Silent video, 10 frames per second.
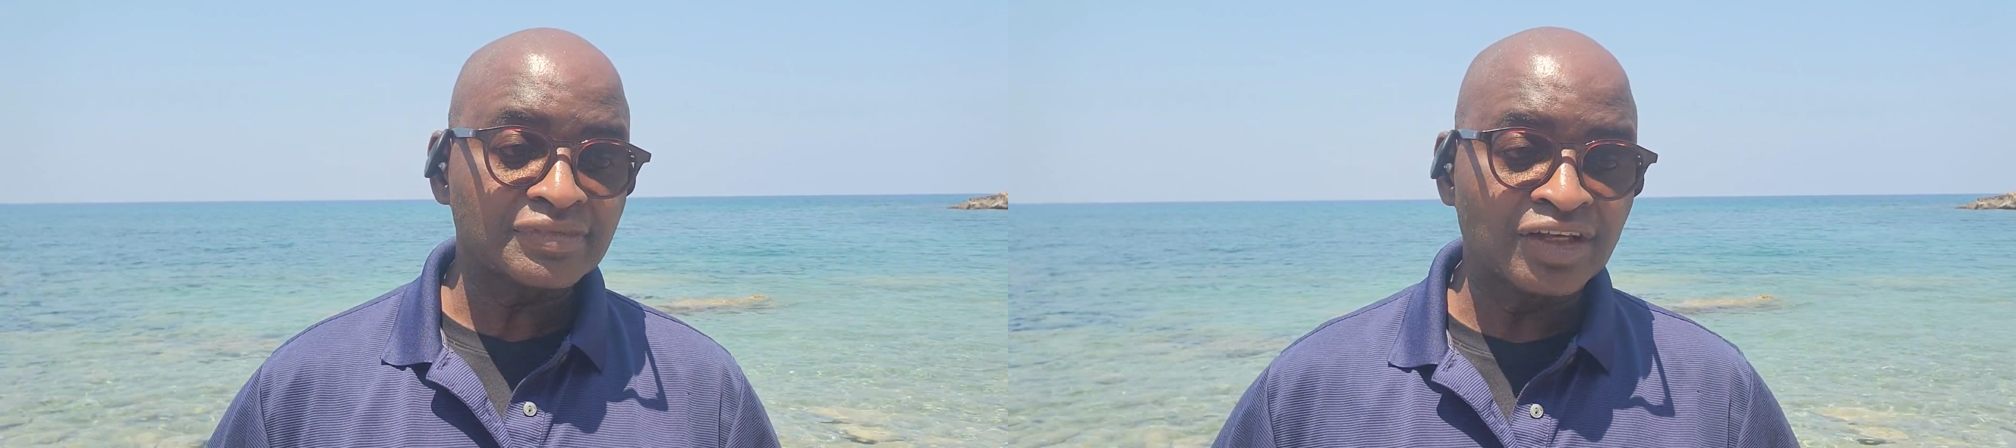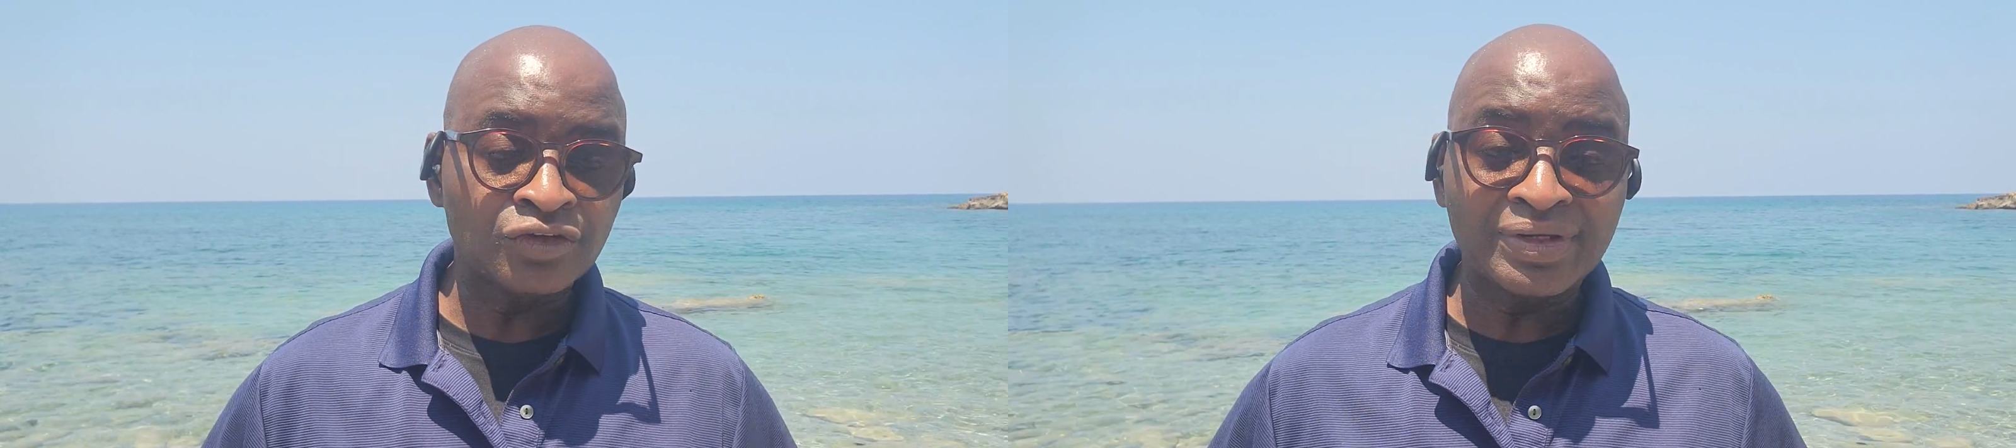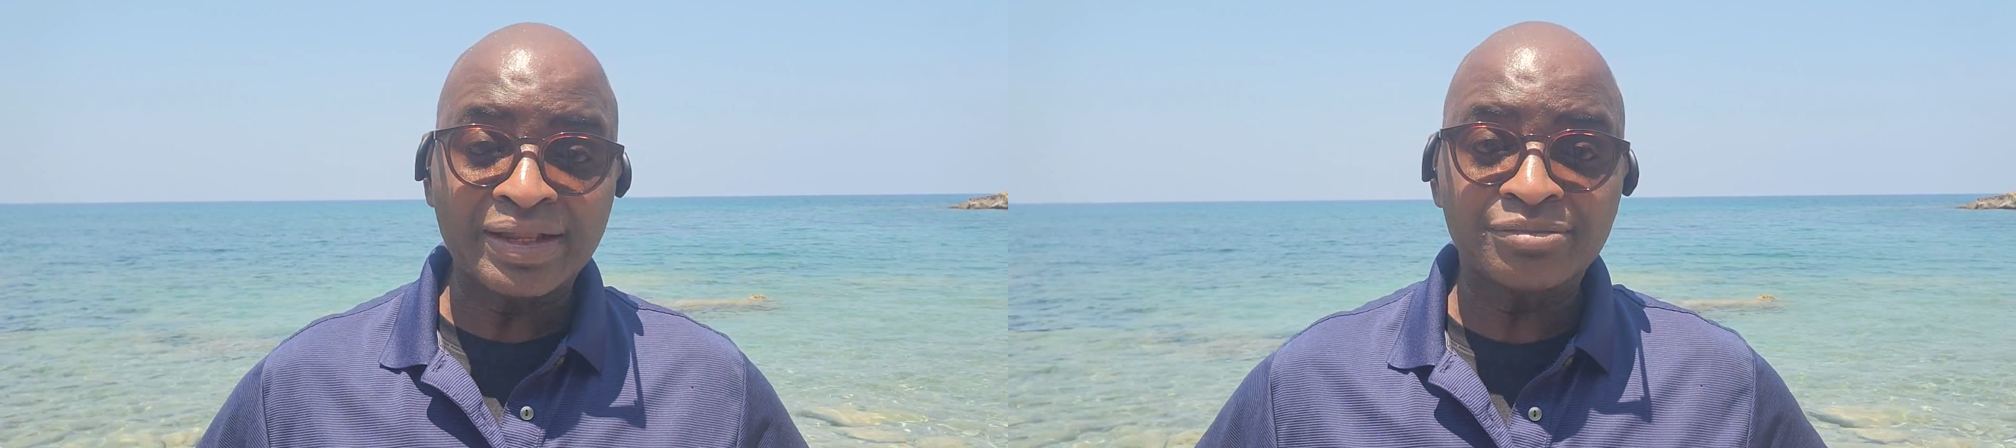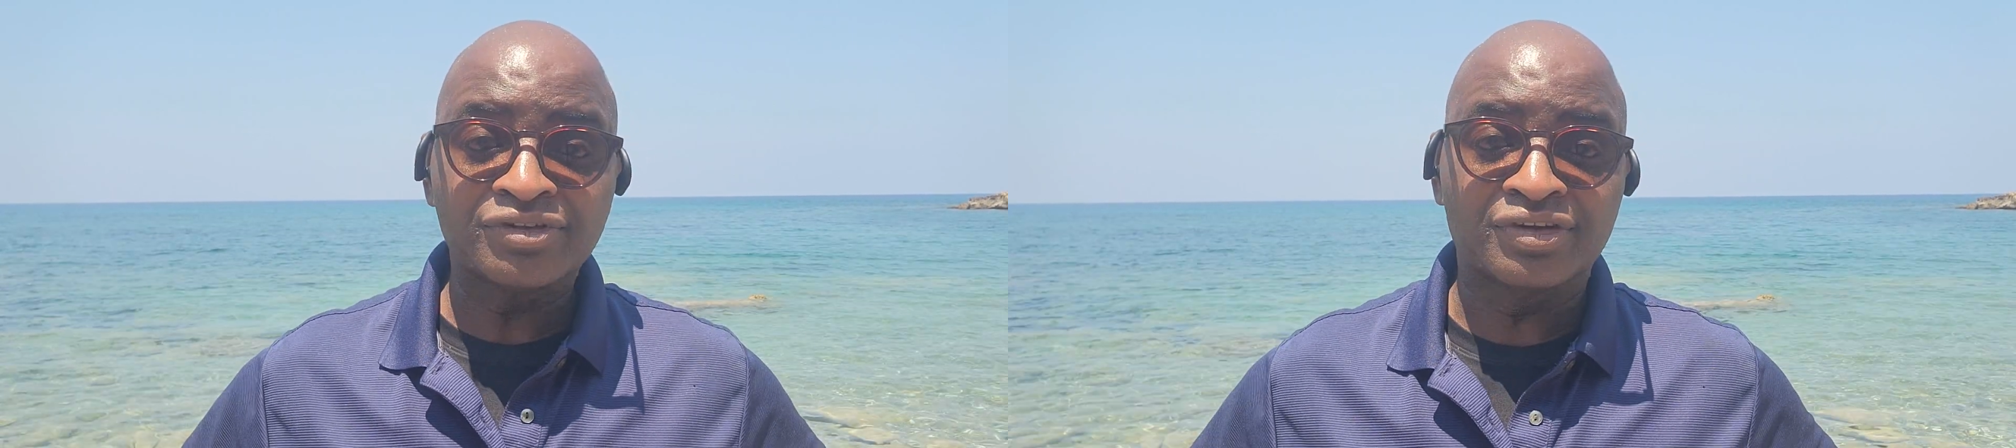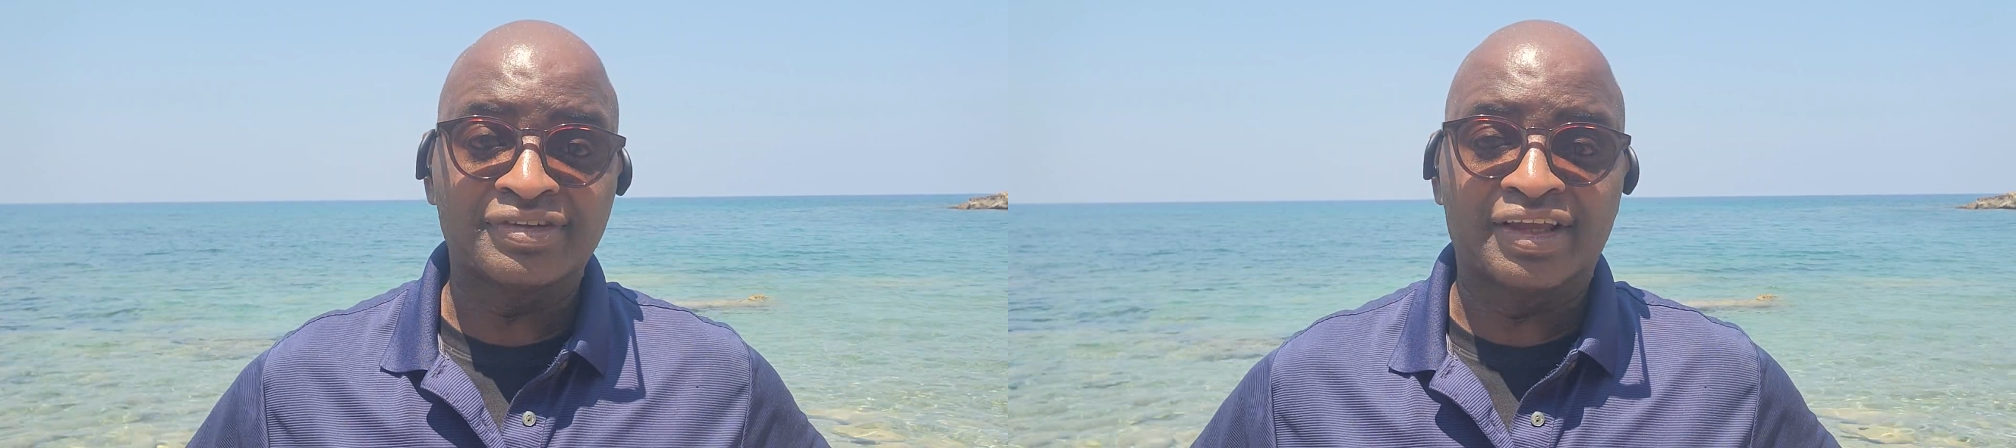you'll not be
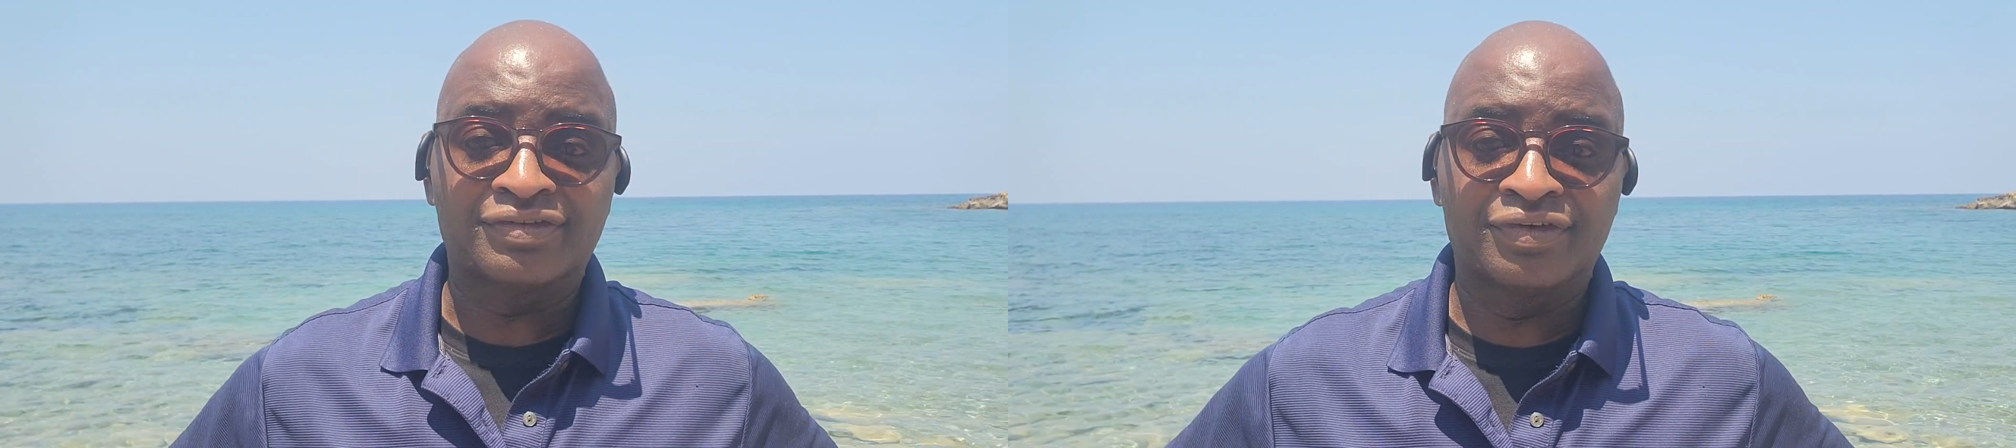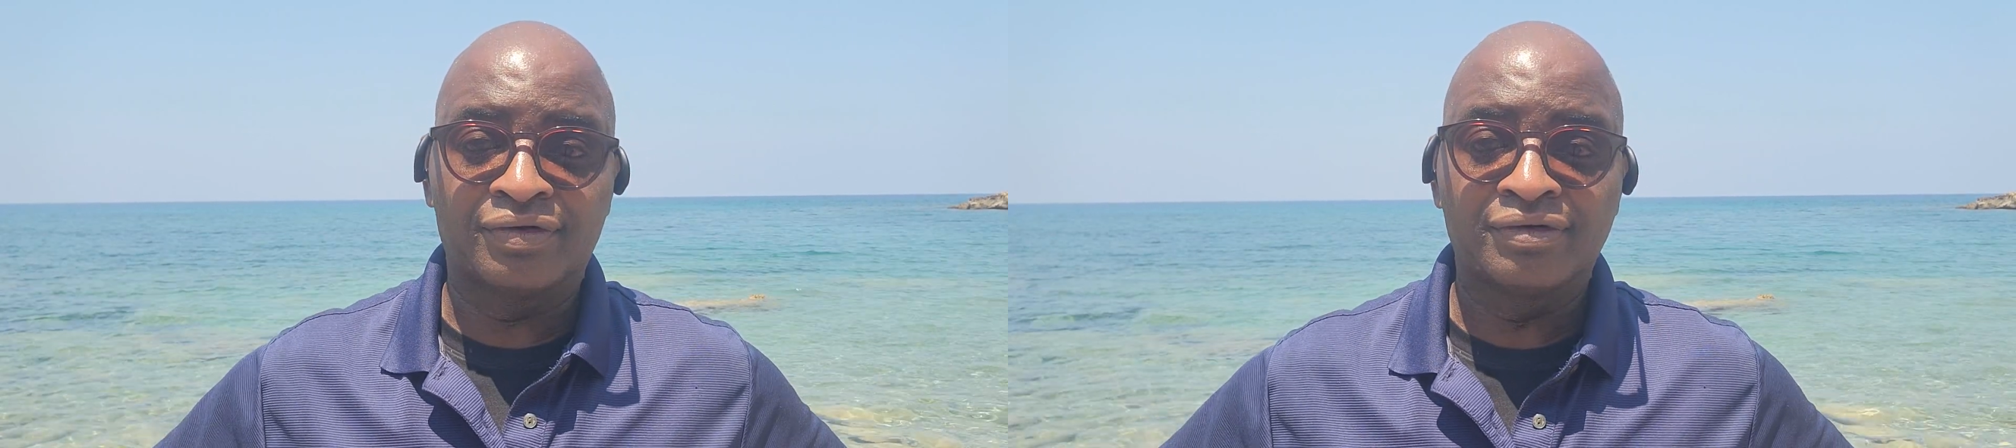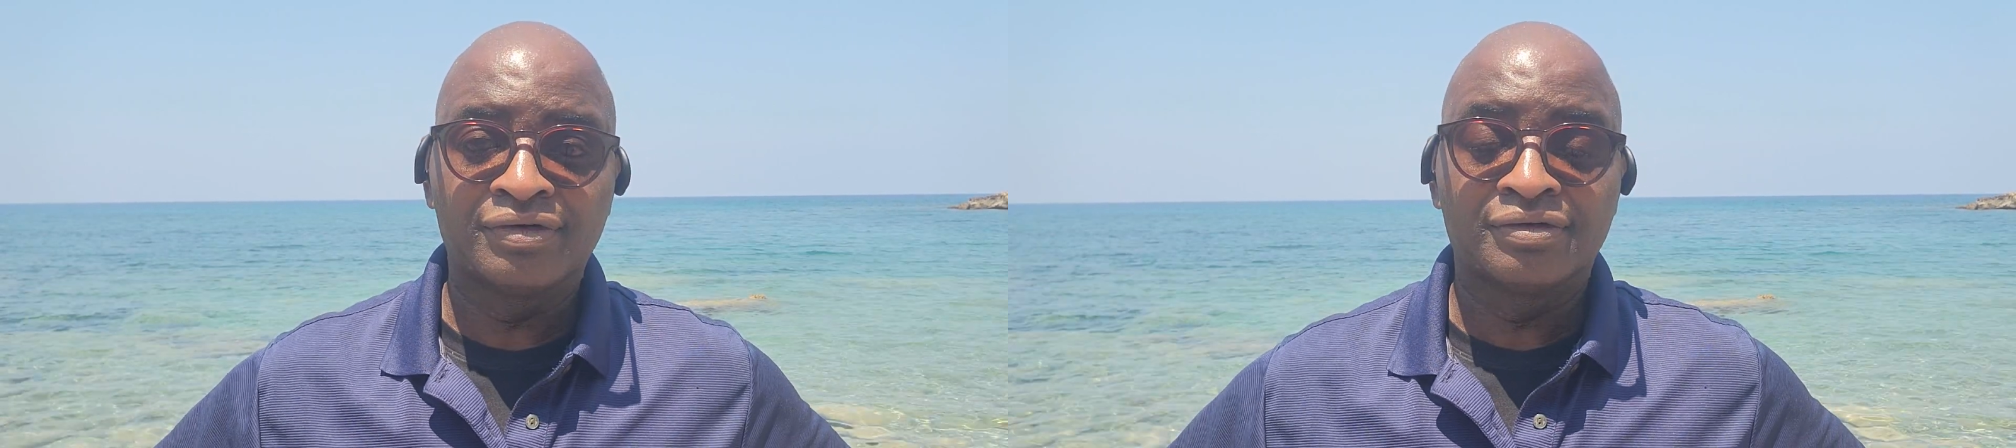successful.